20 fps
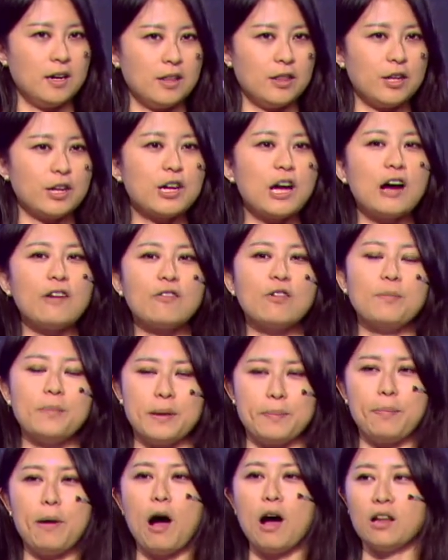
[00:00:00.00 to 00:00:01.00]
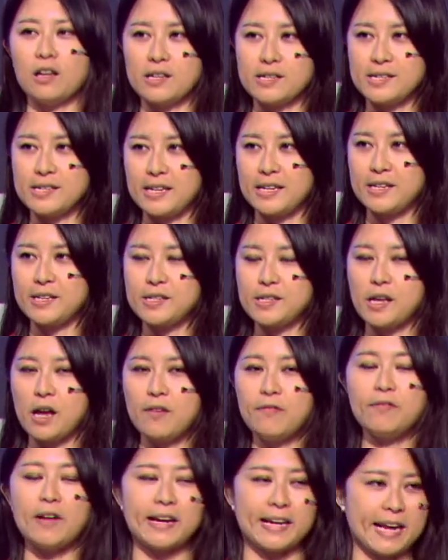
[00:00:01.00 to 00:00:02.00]
the government policies
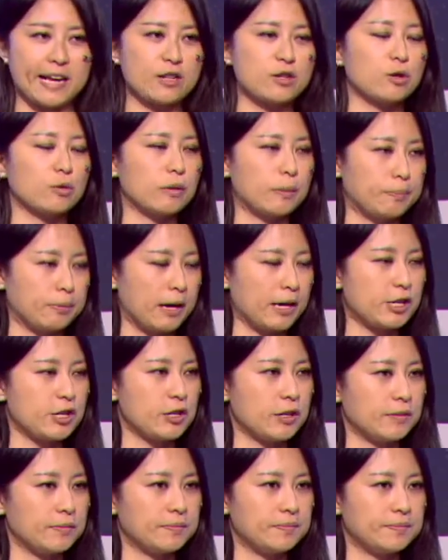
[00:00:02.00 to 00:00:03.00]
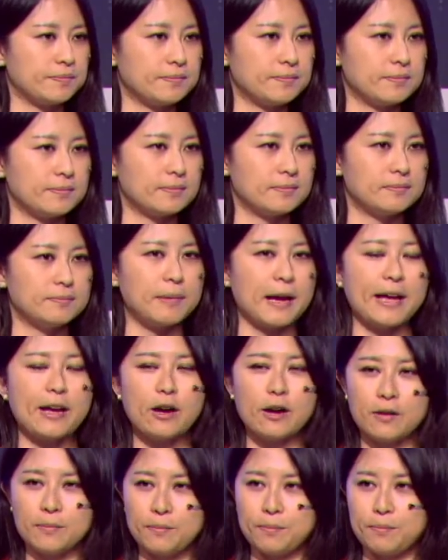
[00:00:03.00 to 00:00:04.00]
of financial repression. By
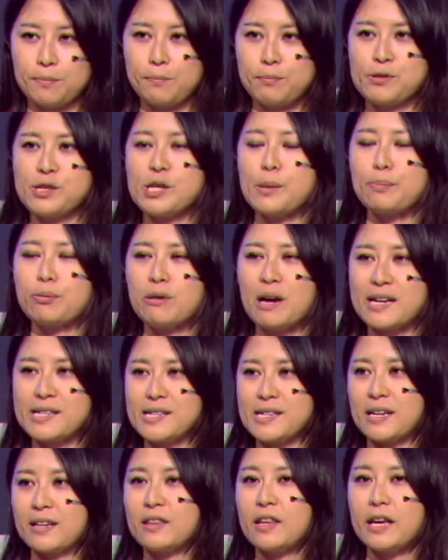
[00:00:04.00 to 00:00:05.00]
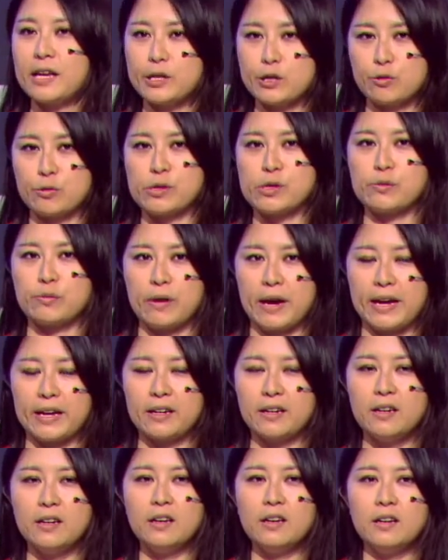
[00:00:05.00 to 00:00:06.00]
suppressing the interest
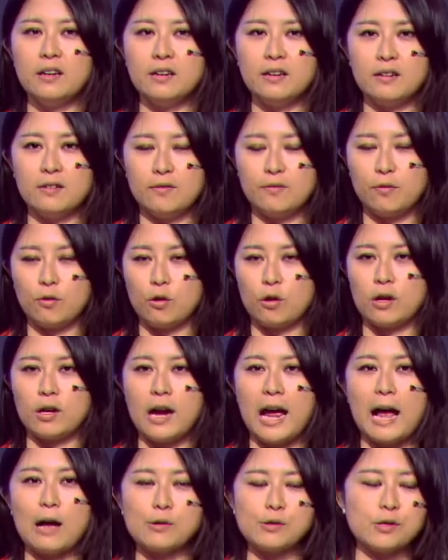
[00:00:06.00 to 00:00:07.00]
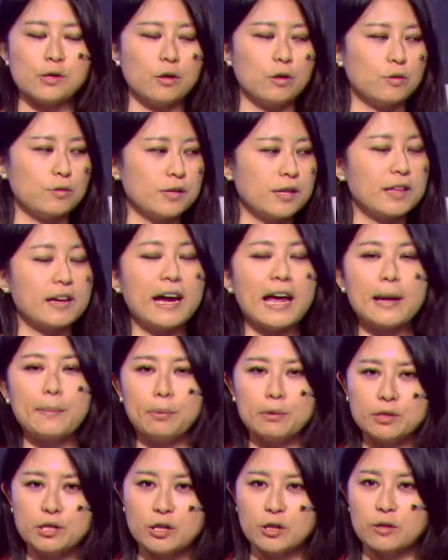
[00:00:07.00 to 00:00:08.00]
rate for households, they're
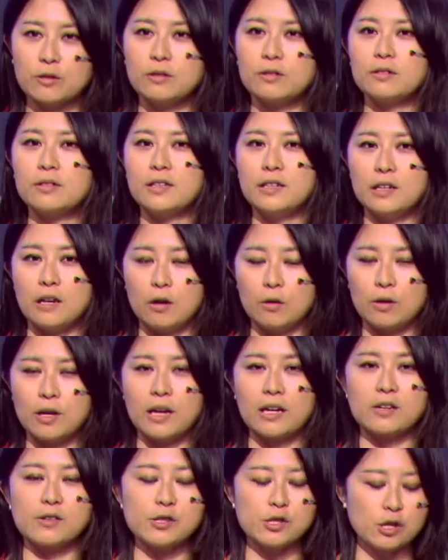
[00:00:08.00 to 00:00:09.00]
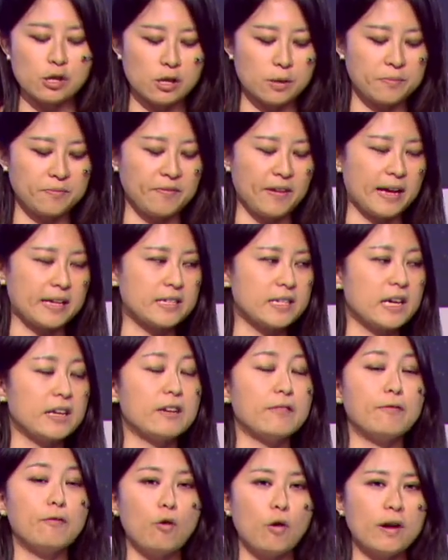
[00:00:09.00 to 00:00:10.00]
able to kind of circumvent
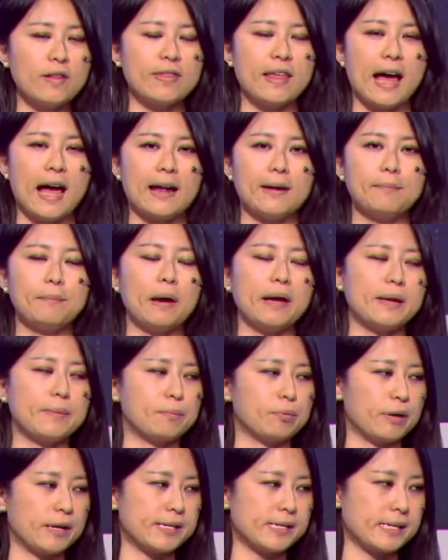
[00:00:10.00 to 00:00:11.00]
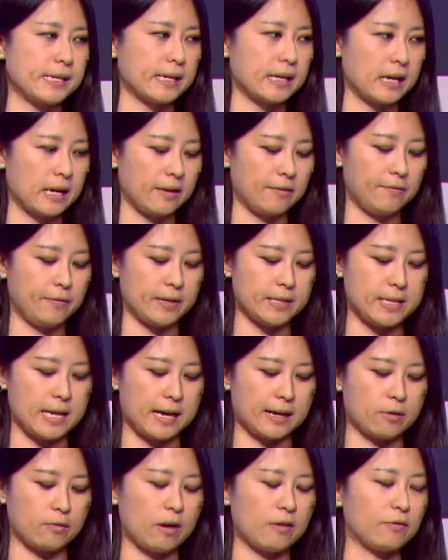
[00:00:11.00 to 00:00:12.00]
and avoid that by embracing a
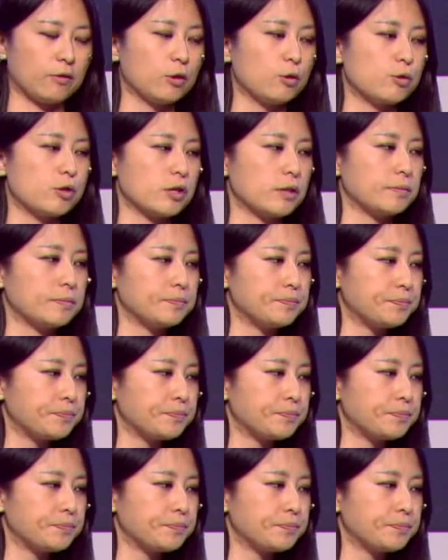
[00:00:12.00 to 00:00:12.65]
fintech revolution.